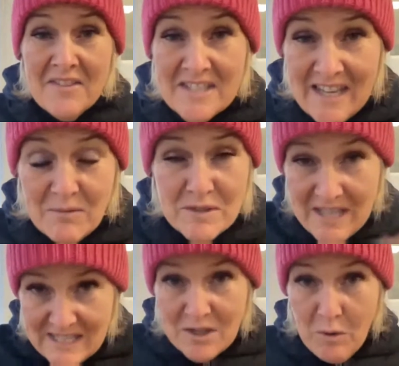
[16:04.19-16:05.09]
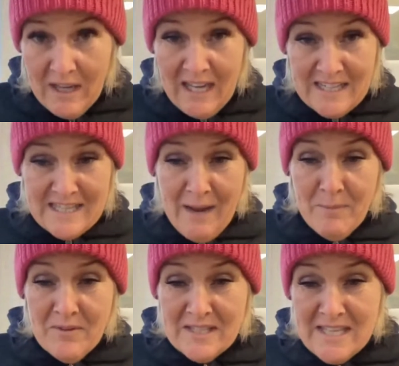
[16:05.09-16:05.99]
It was this quickly. It's
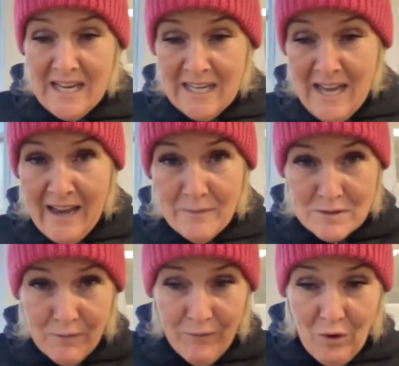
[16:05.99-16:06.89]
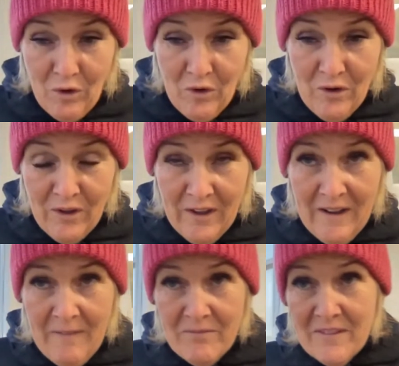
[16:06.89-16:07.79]
happened. The second night was 4.
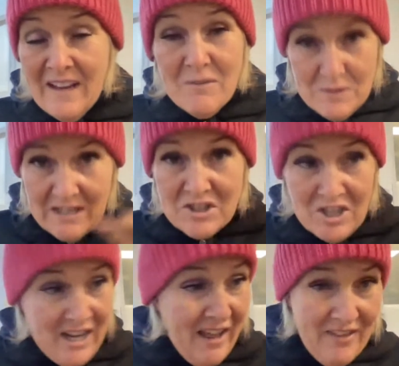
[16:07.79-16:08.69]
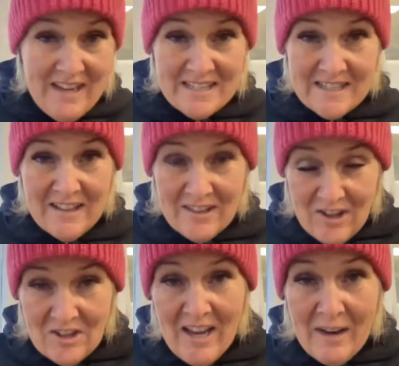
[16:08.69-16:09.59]
It was literally like this. The
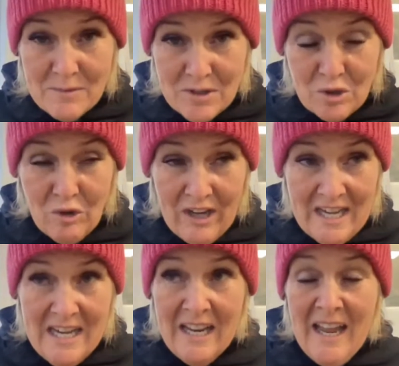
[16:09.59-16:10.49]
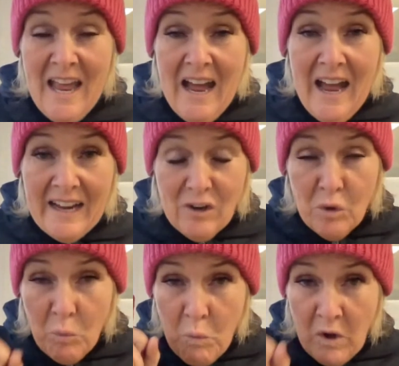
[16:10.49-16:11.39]
third night was 3. I
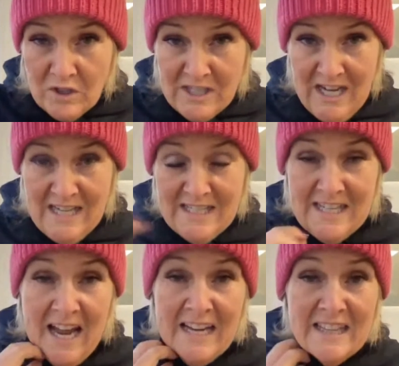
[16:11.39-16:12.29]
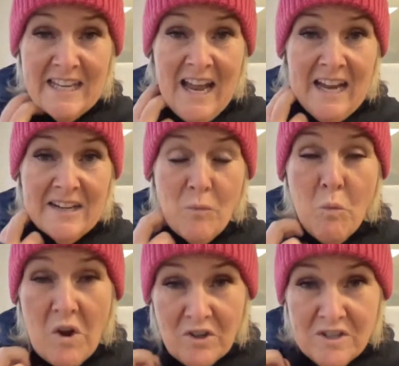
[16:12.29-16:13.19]
got up once last night in the
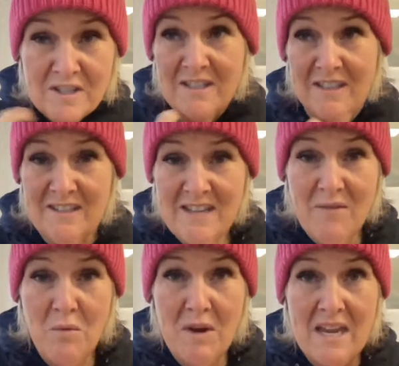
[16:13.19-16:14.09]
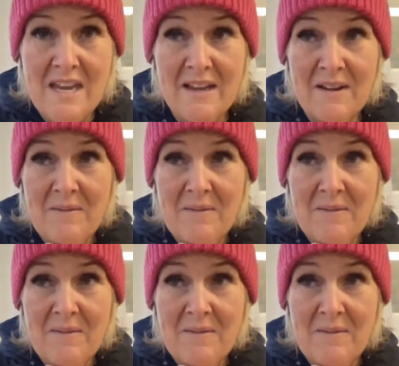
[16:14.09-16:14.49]
night, once to have a wee.